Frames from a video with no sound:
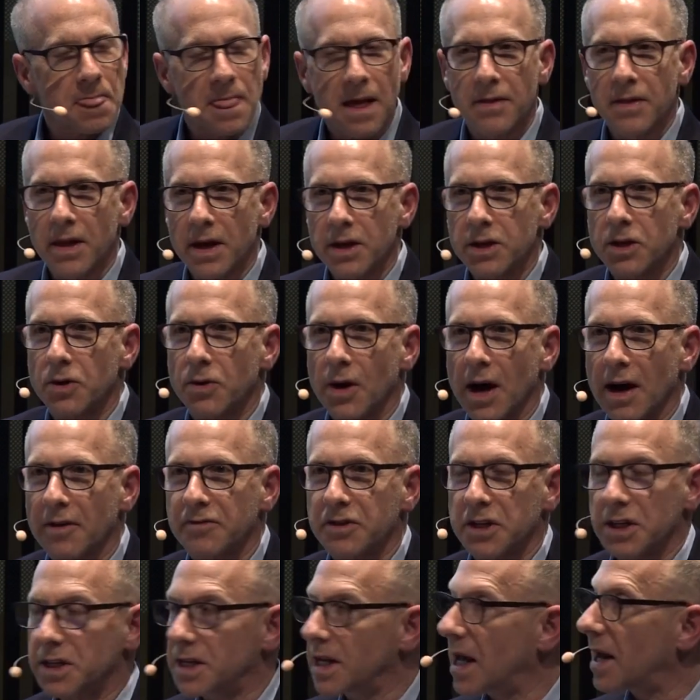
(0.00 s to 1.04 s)
and then you
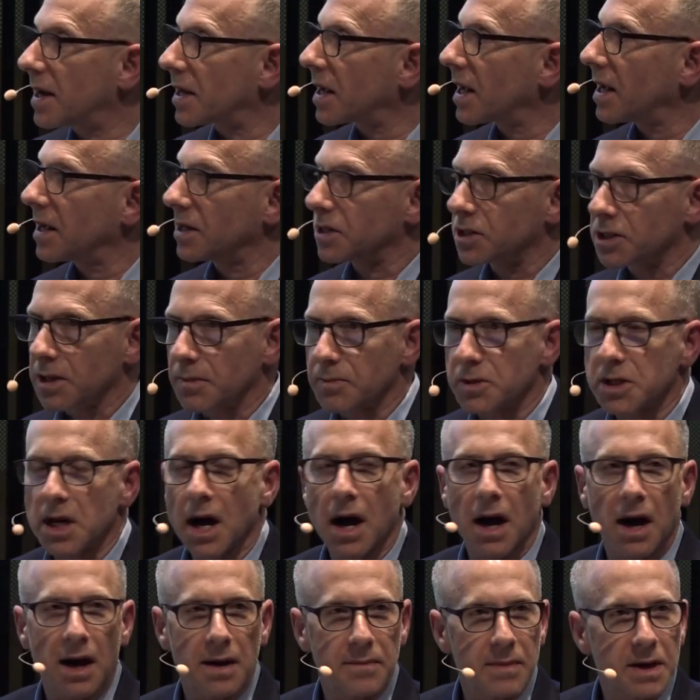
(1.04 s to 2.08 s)
have to dedicate some
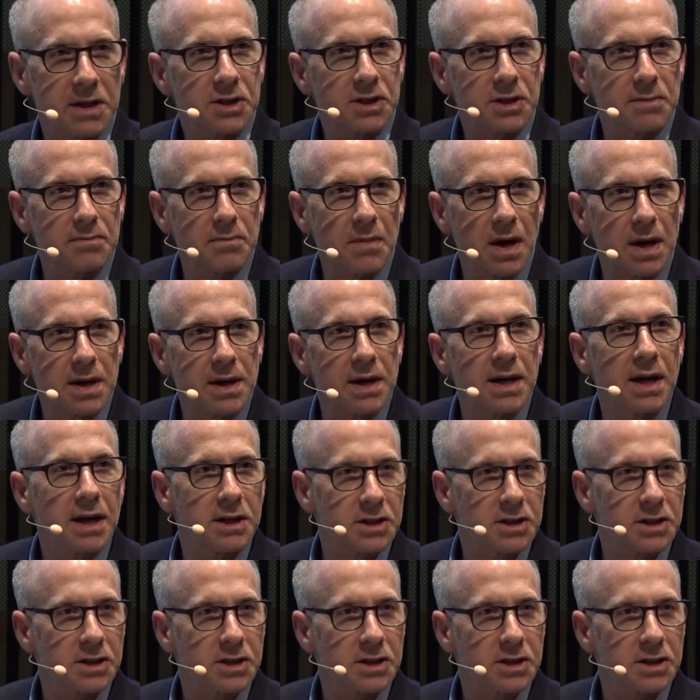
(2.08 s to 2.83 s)
time and some money